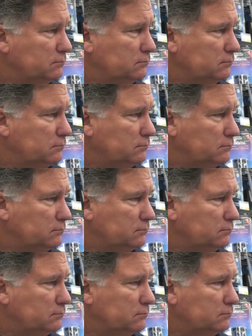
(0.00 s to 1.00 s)

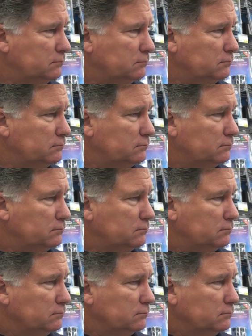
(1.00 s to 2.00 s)

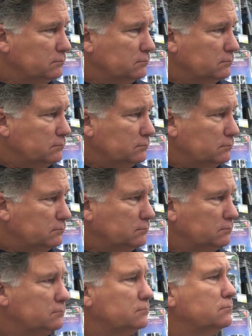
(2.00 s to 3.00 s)

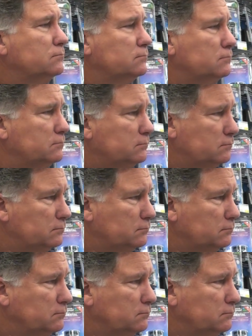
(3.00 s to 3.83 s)
[no speech]